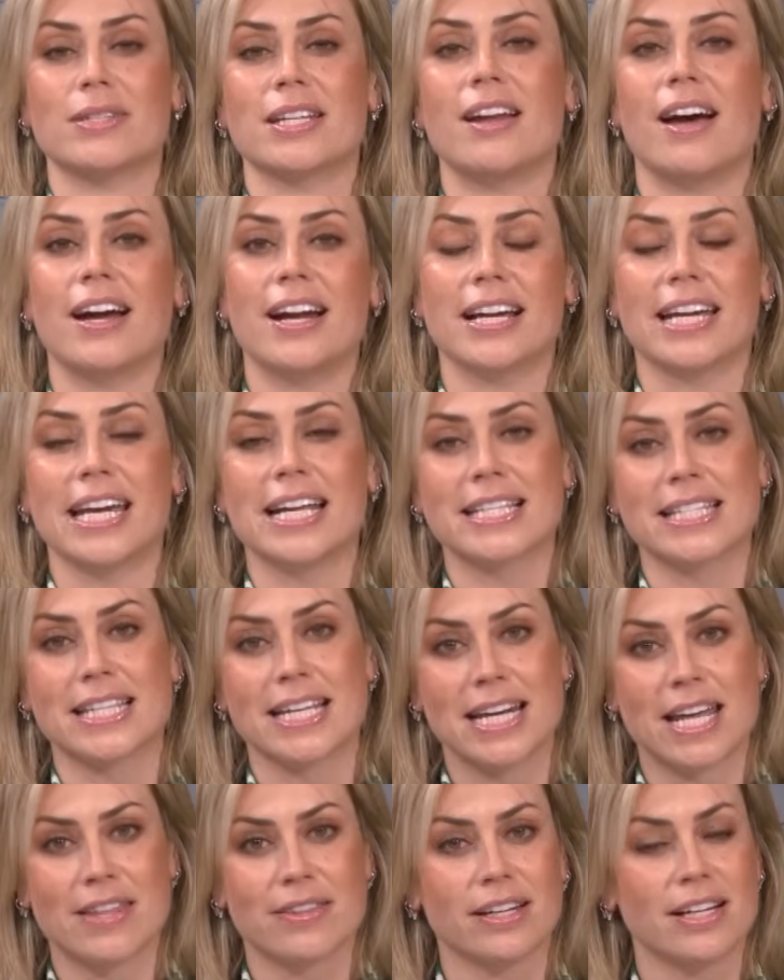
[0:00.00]
tonight against the
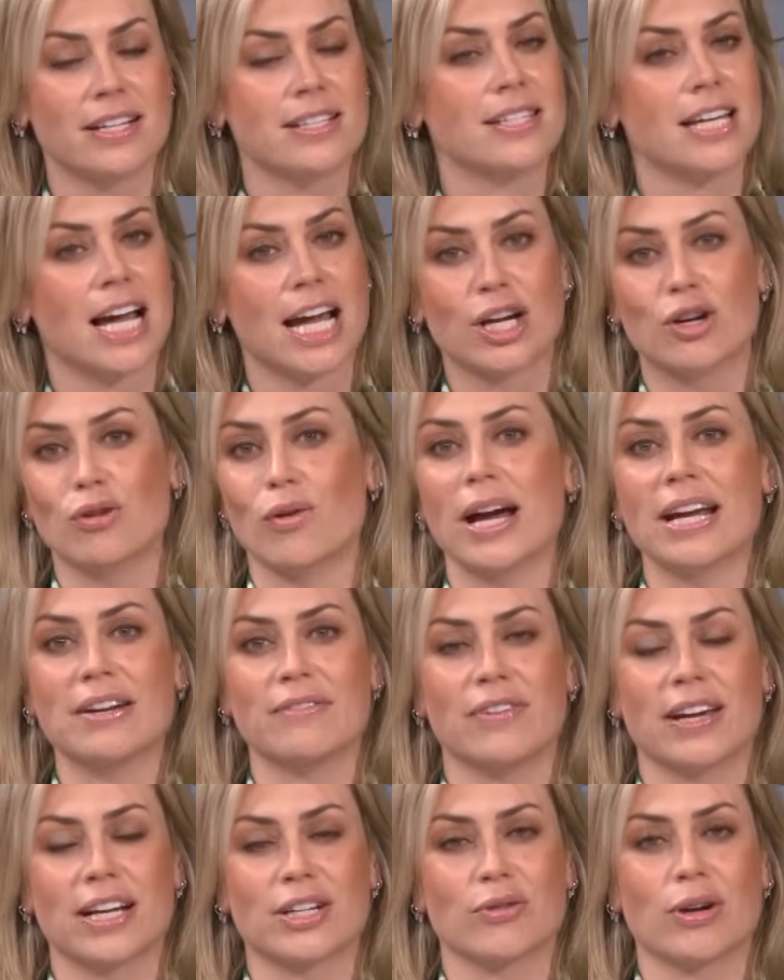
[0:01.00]
Netherlands, a
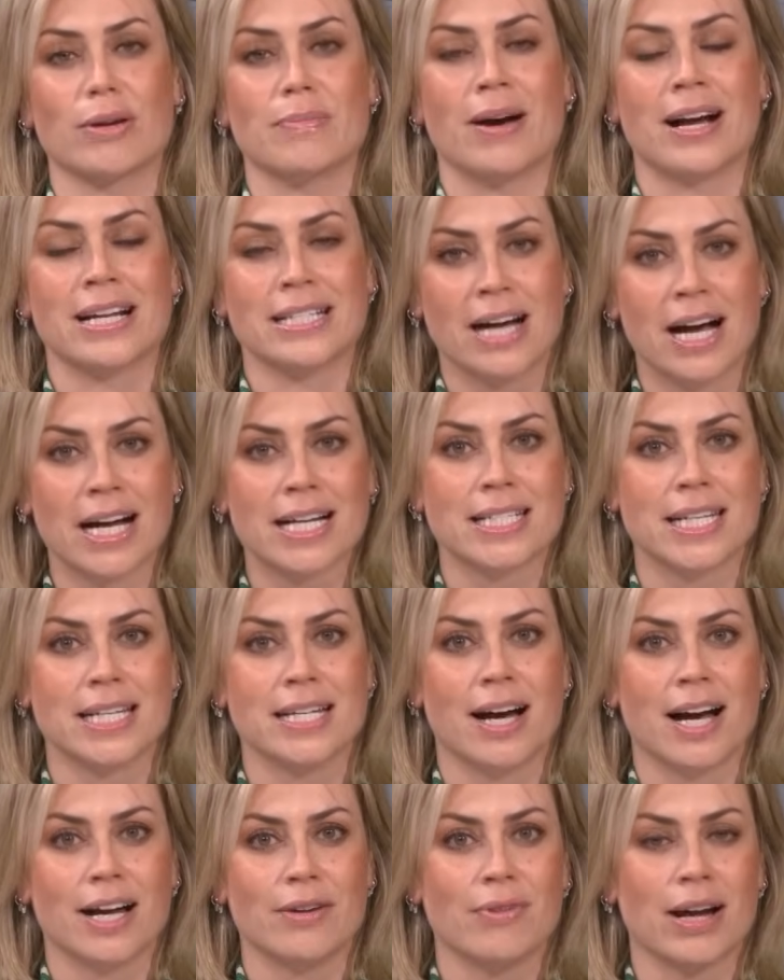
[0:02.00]
great victory by
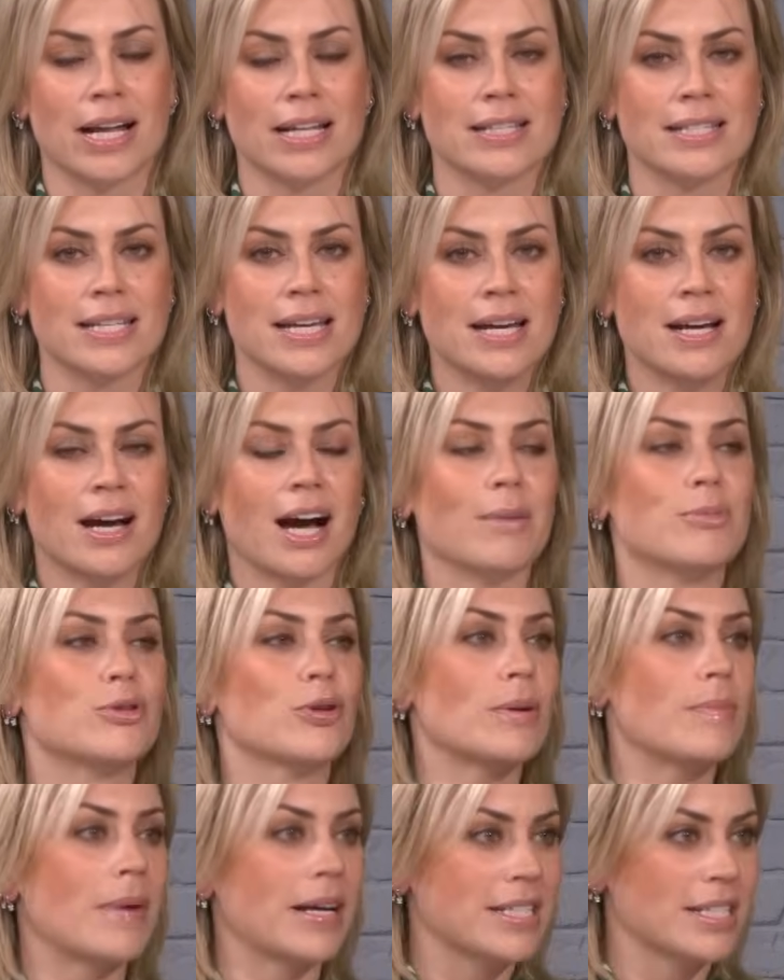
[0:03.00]
99 runs. I'm
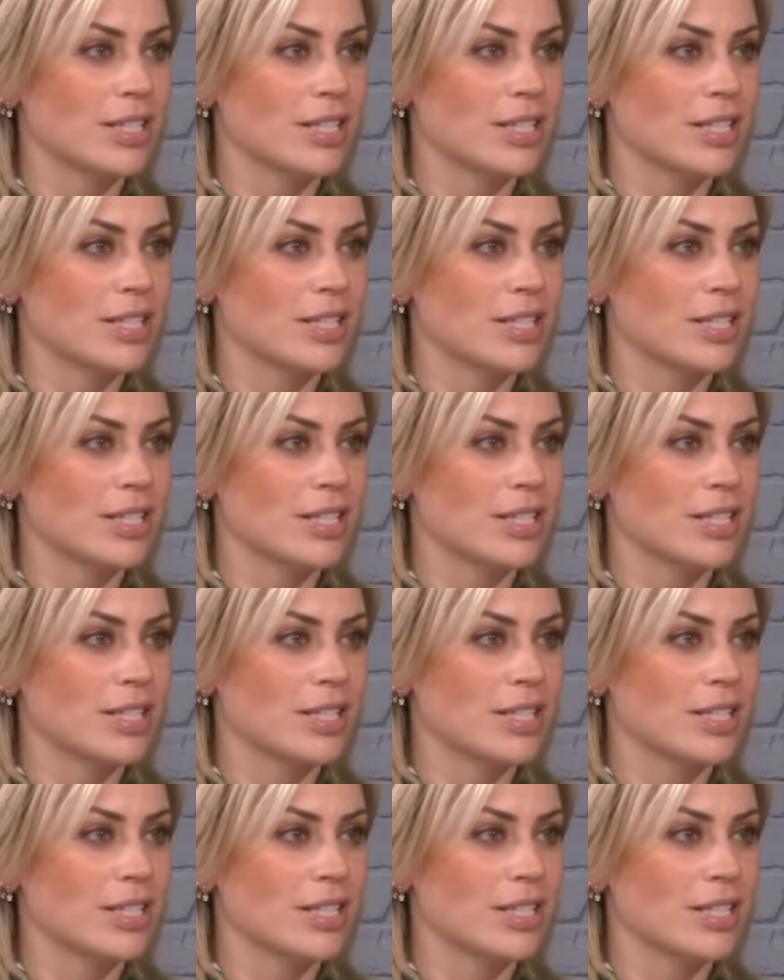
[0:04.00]
joined by